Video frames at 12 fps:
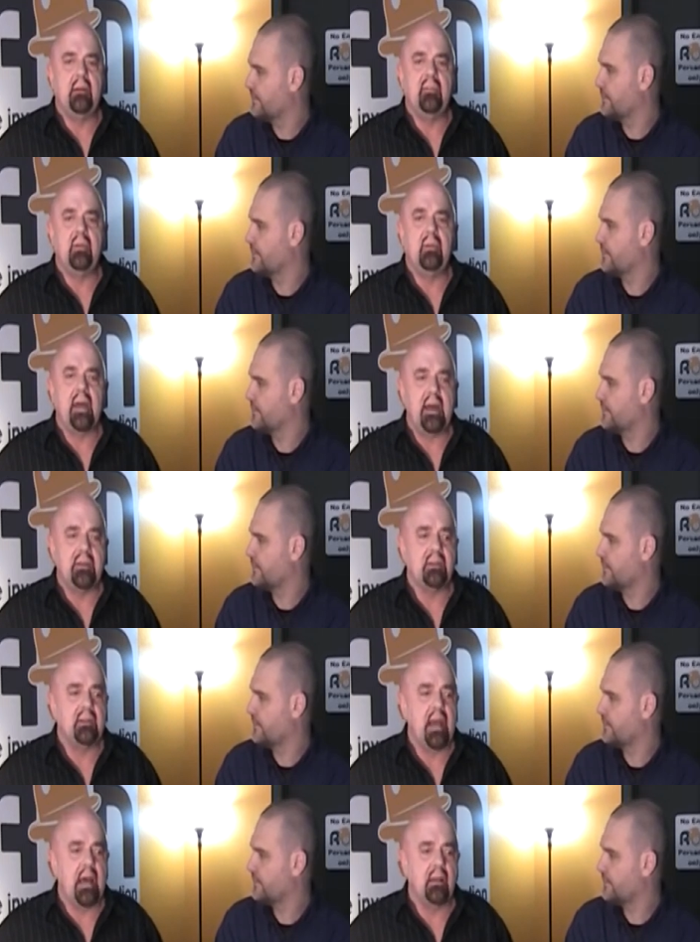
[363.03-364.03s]
Speaker 1: a few thousand
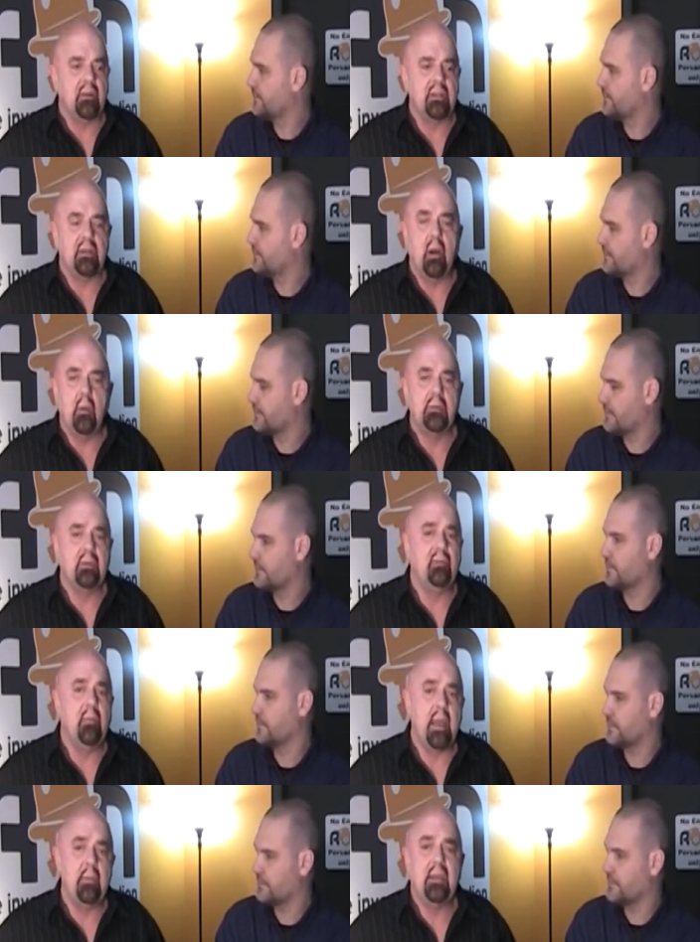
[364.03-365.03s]
dollars in hopes of
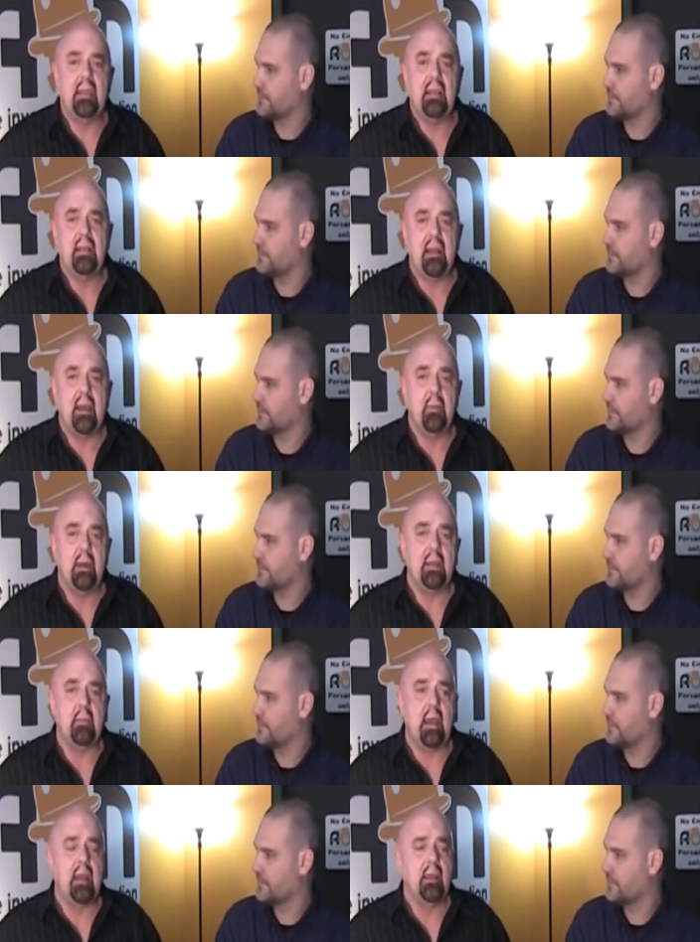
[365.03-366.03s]
maybe getting that money
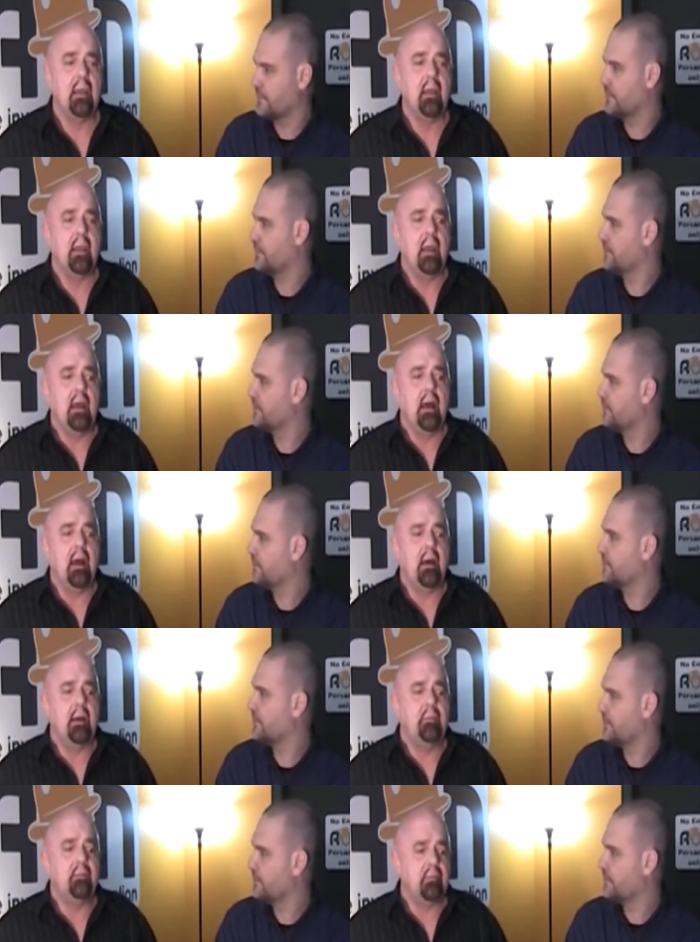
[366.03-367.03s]
back. Hmm.
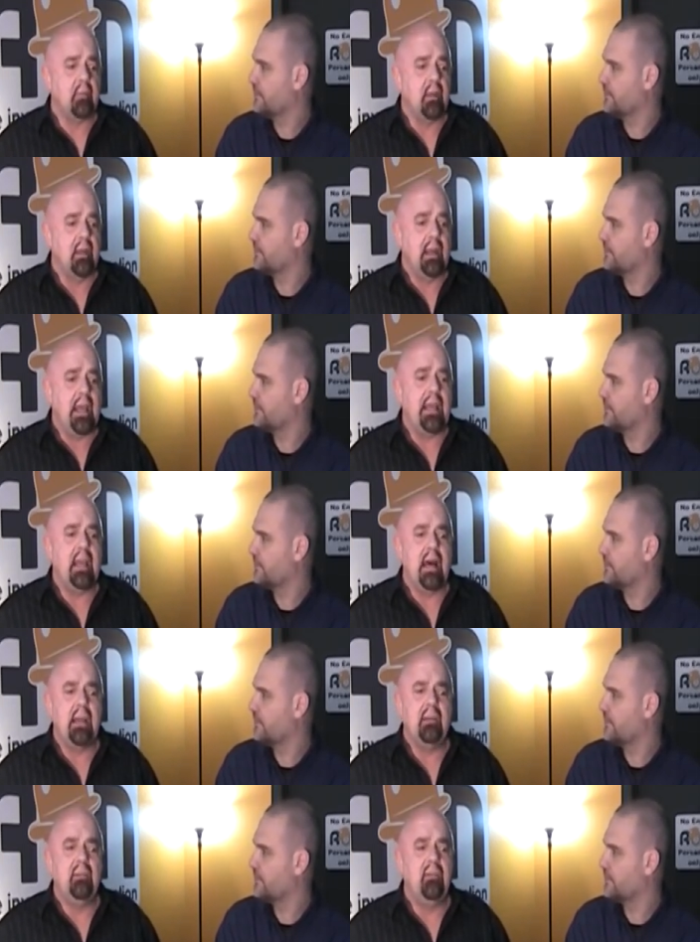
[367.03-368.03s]
Um,
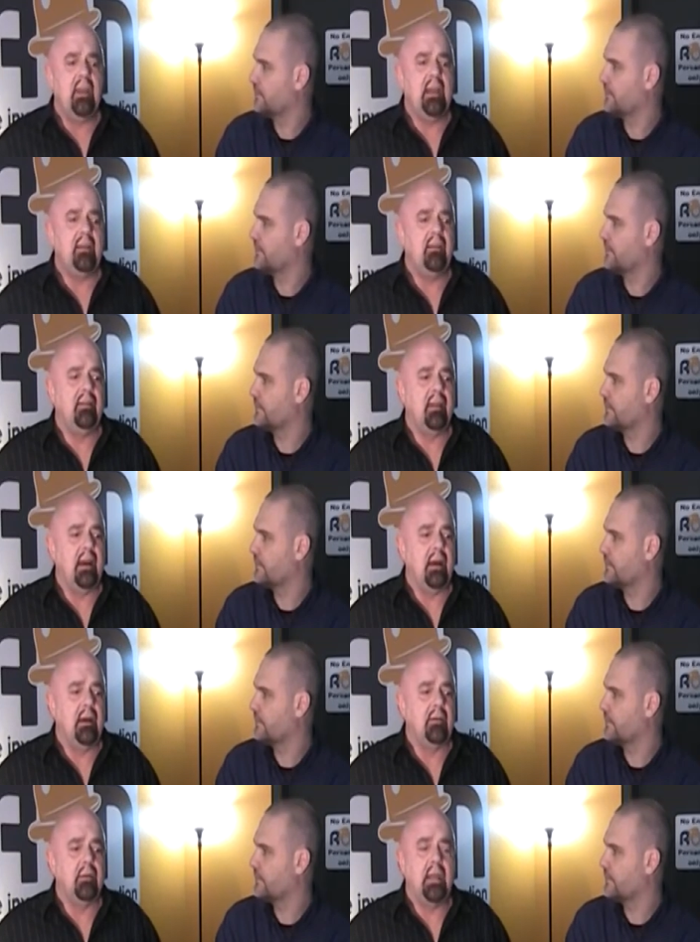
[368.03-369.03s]
Aon Invent
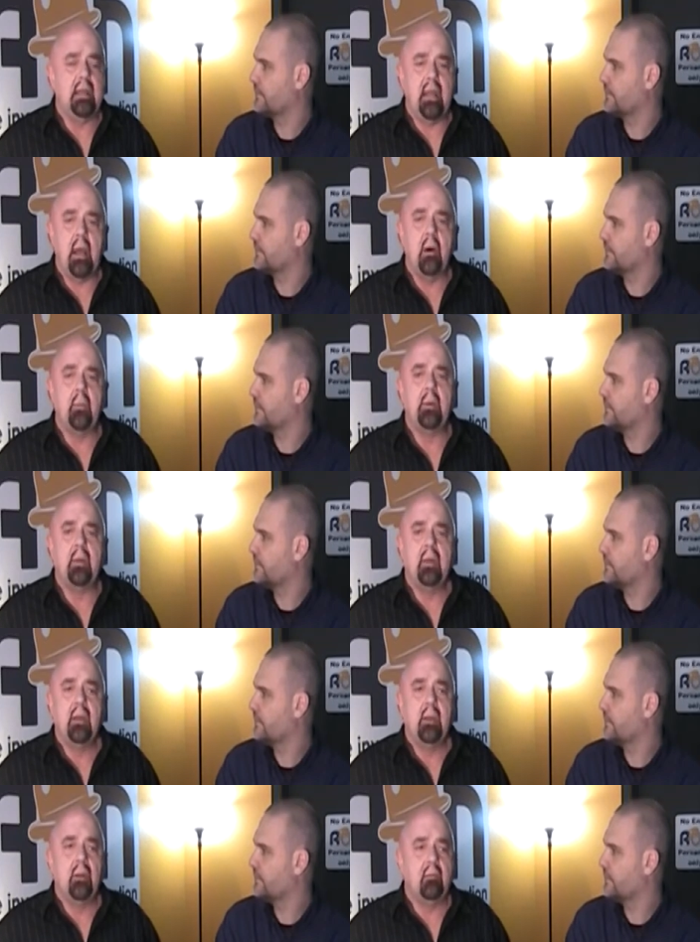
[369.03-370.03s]
uh, can help
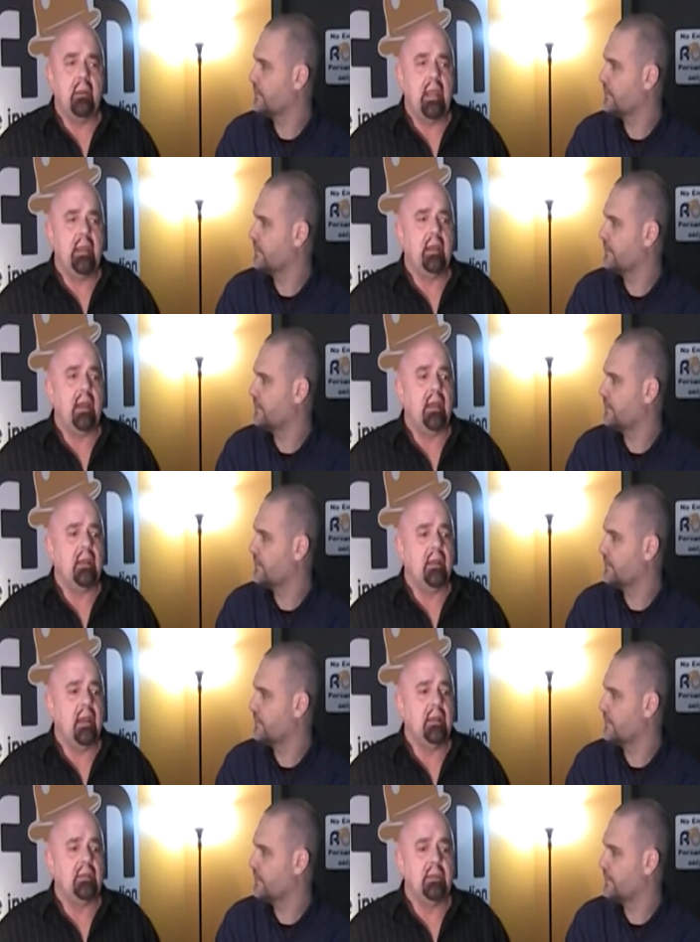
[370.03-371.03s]
create
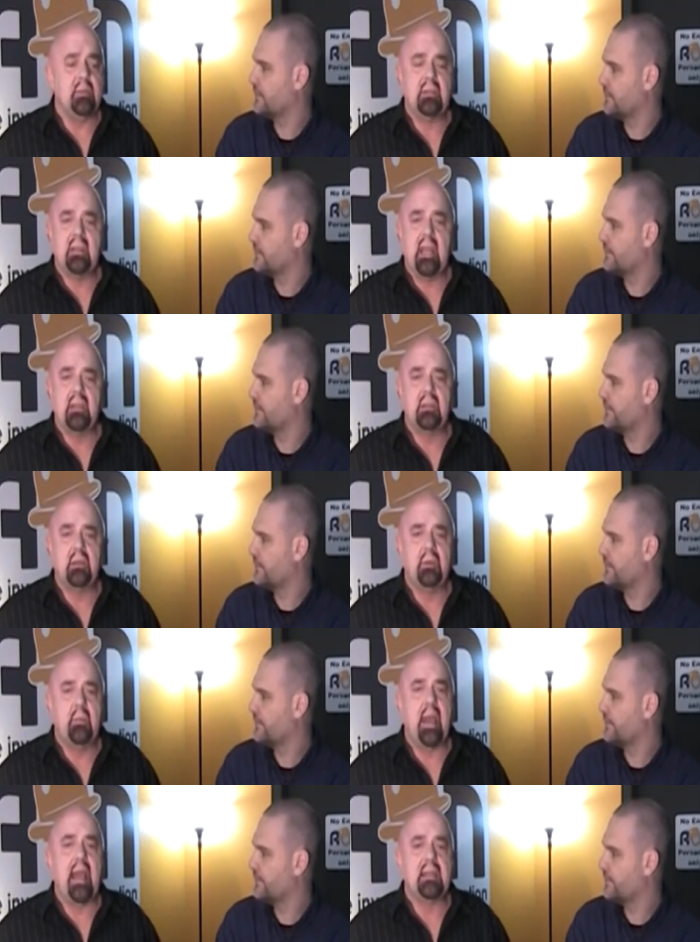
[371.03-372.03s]
a, a substantial
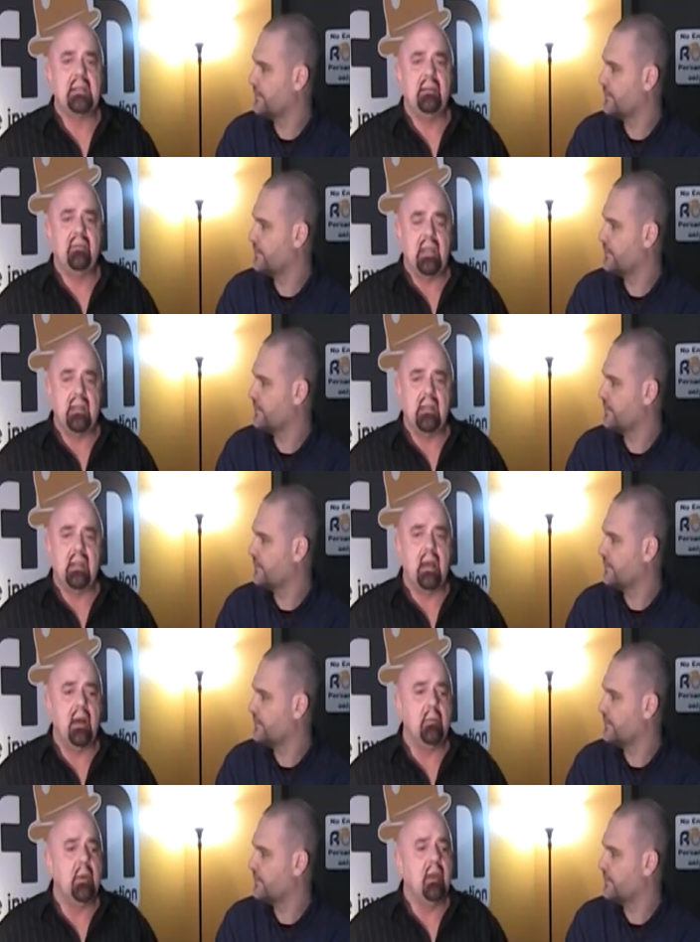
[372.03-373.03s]
passive
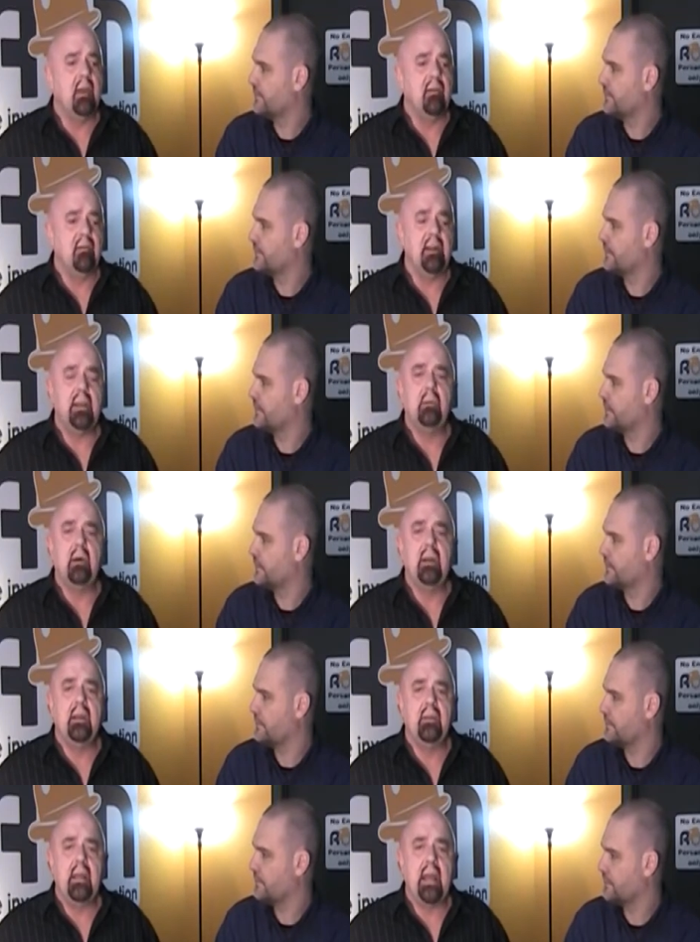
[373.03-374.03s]
income for anyone that